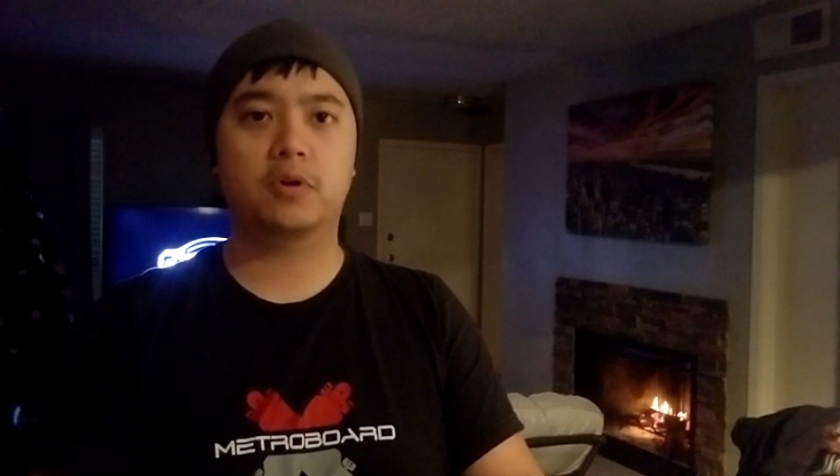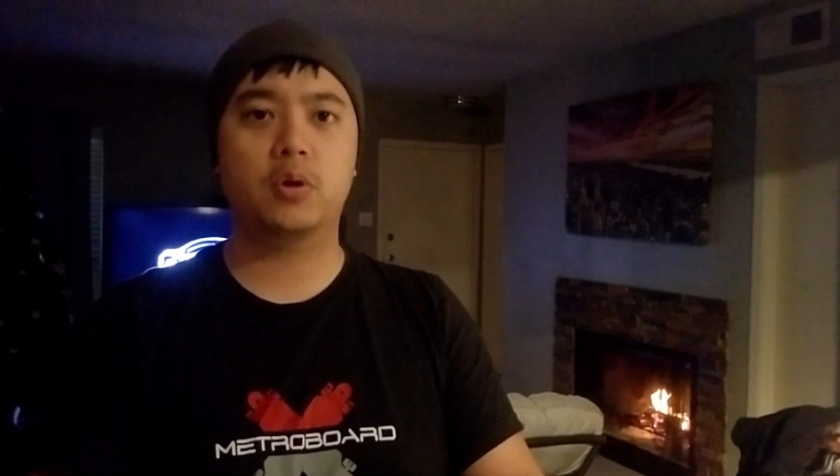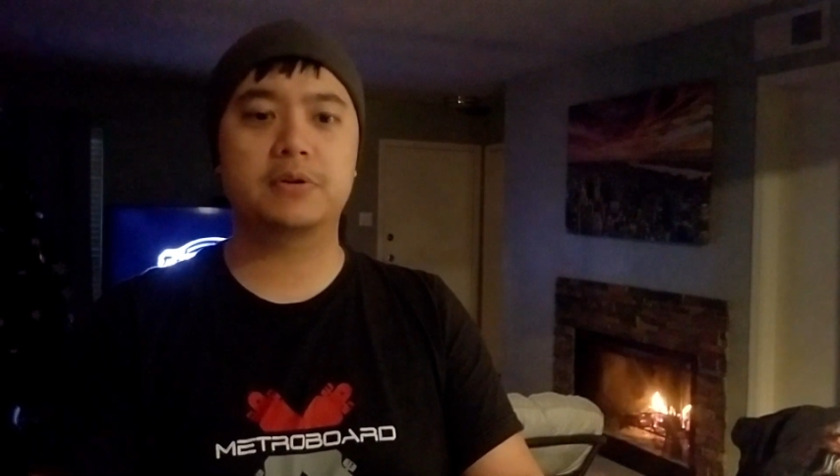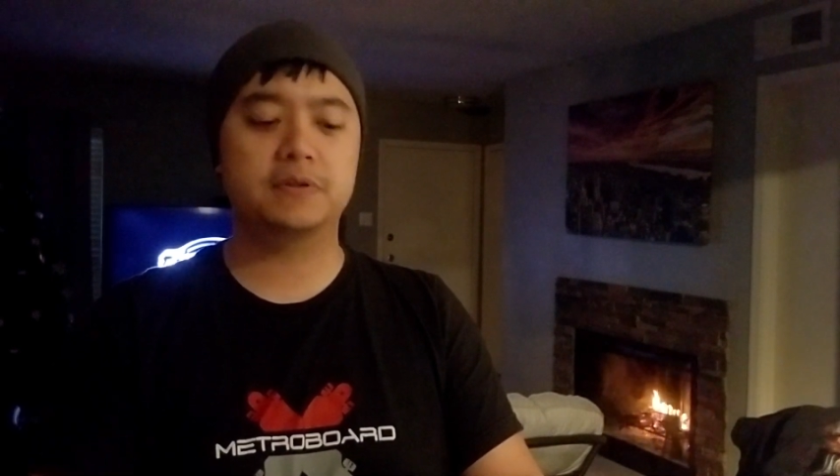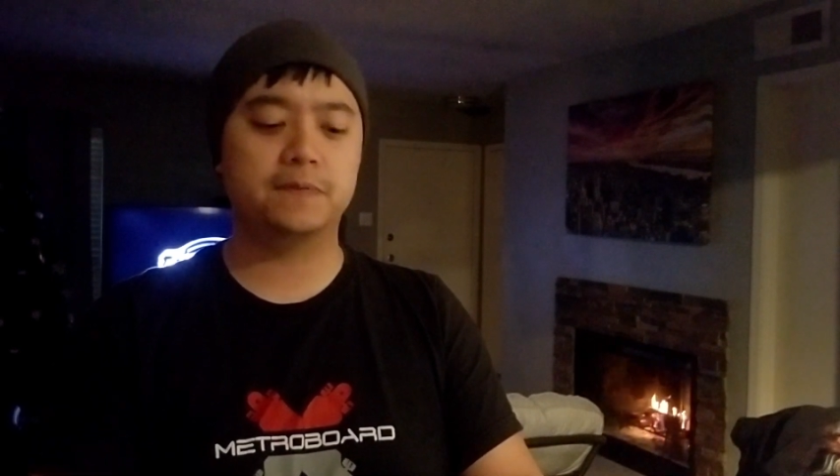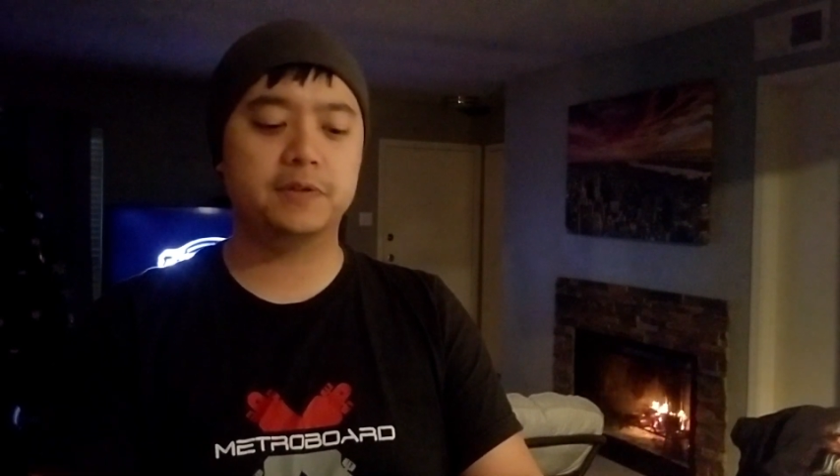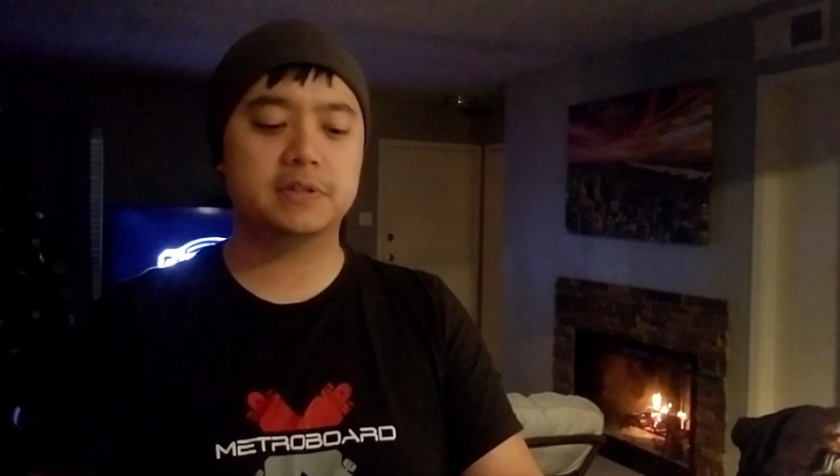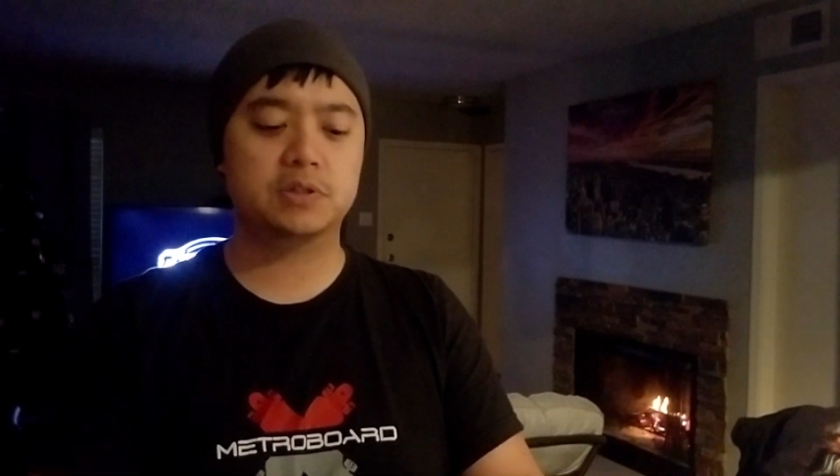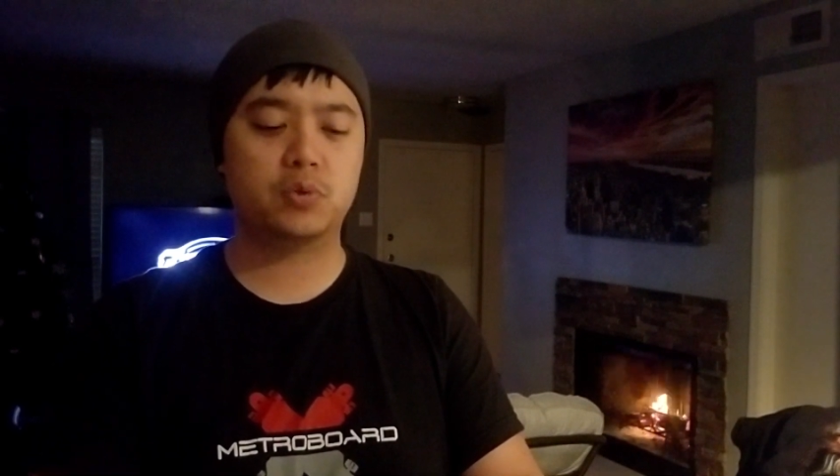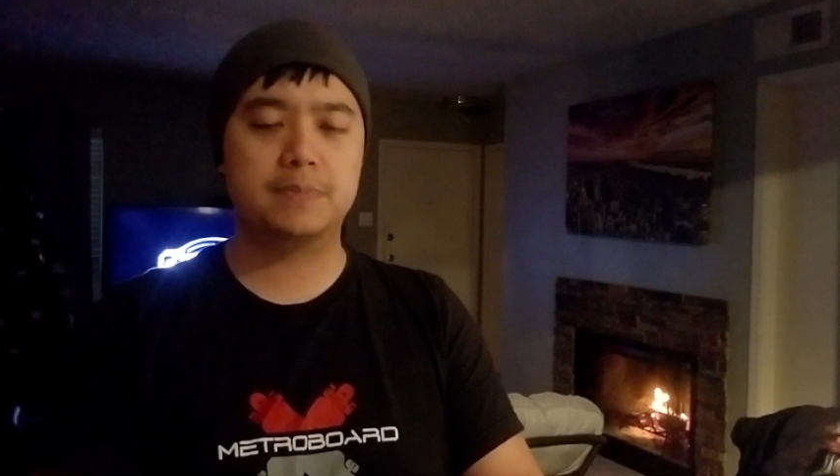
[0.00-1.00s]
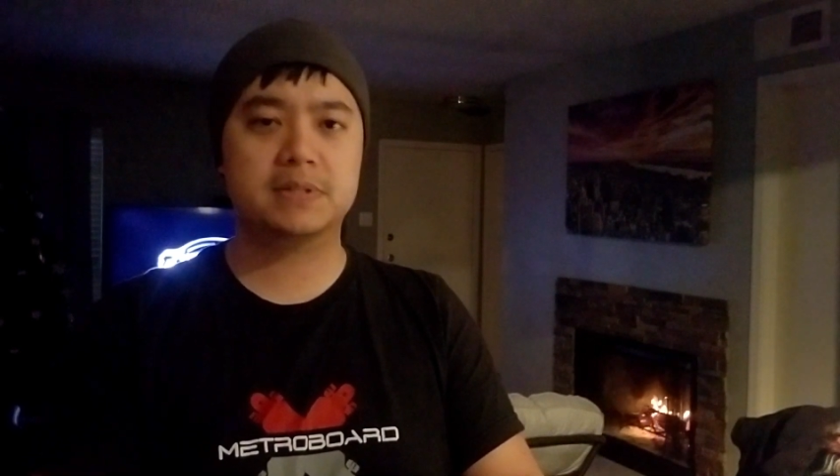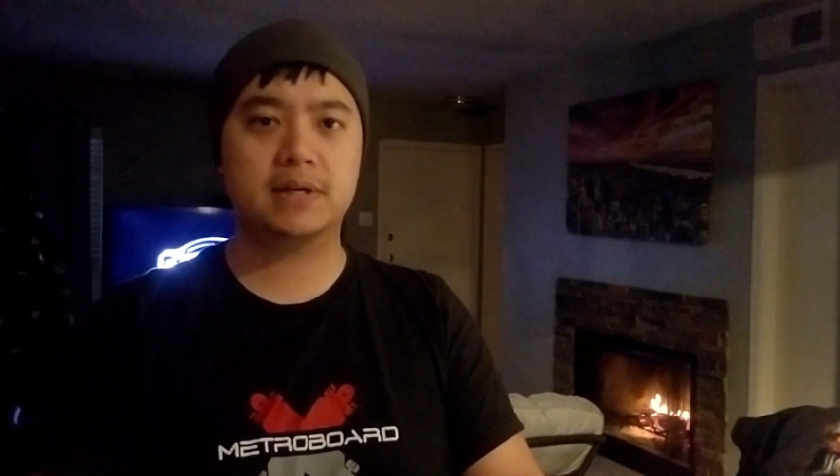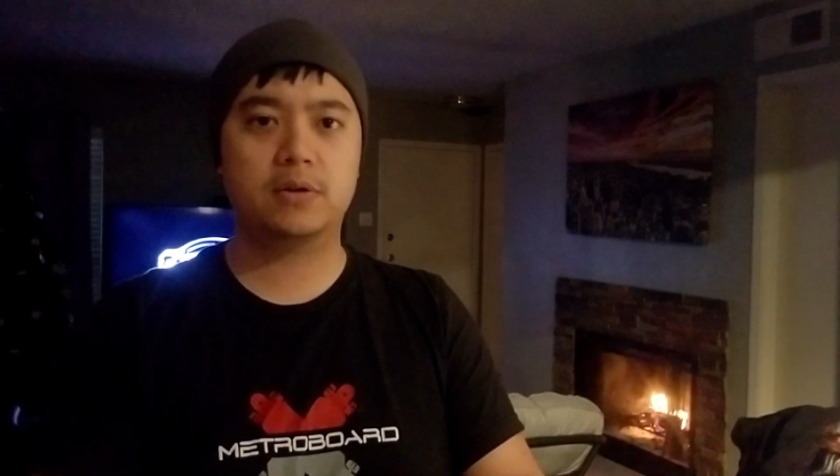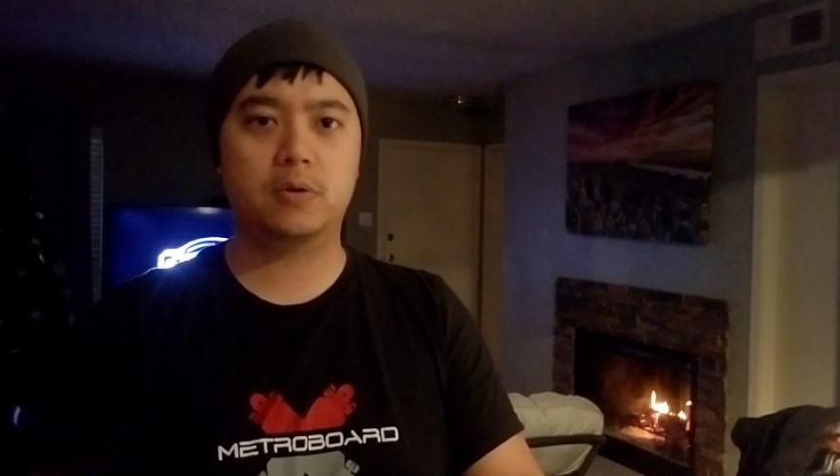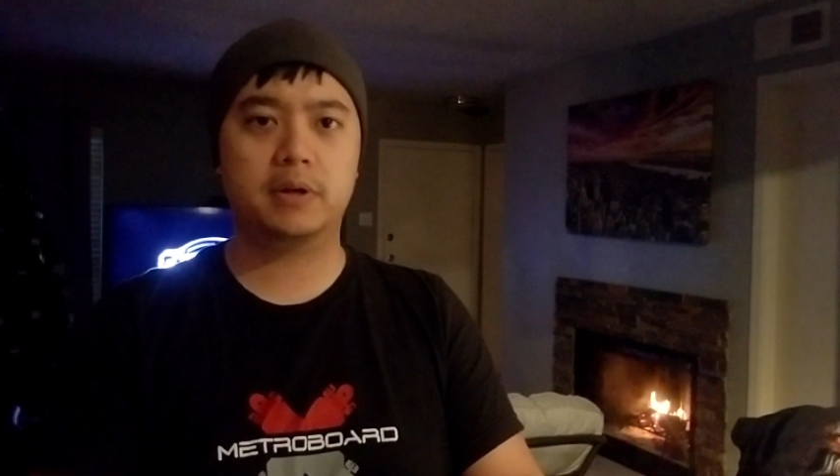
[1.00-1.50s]
out to the Vuzix
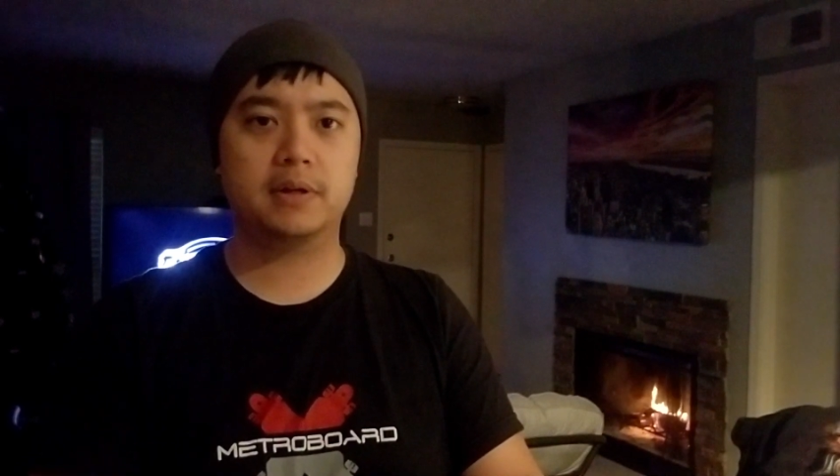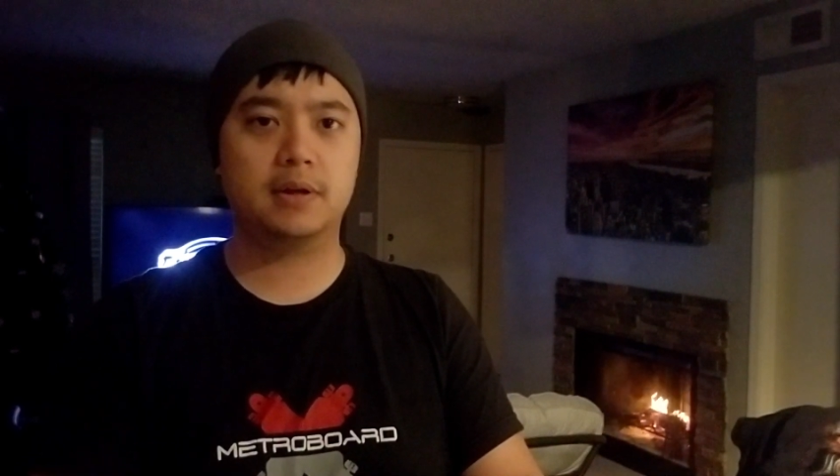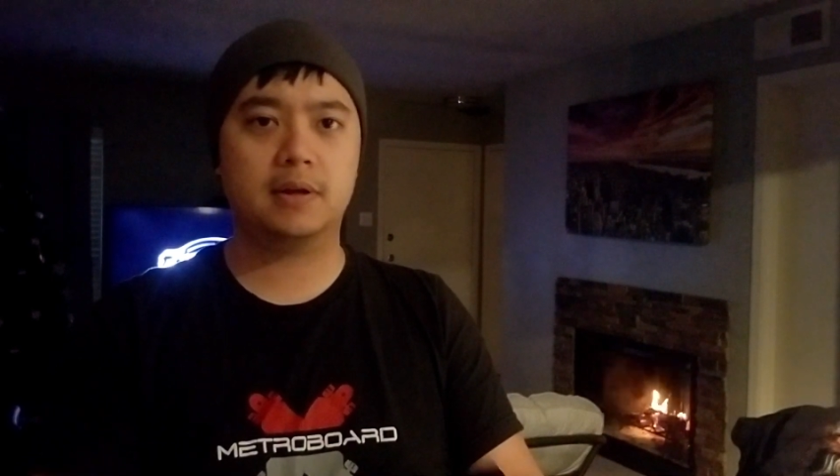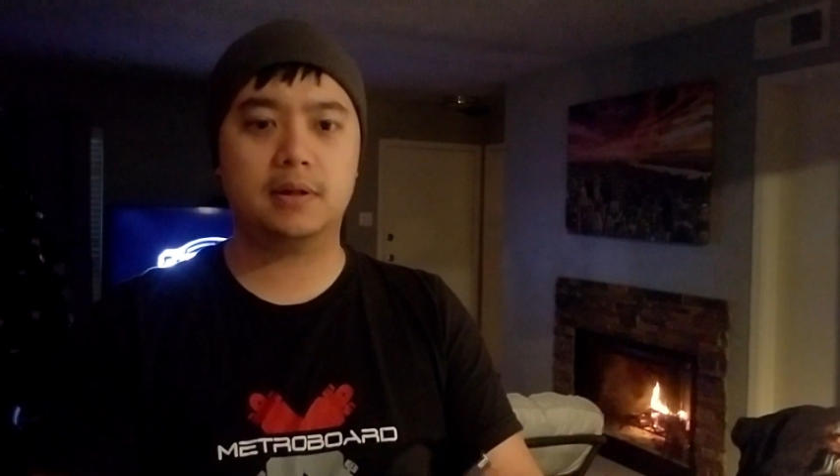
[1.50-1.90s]
website, or you could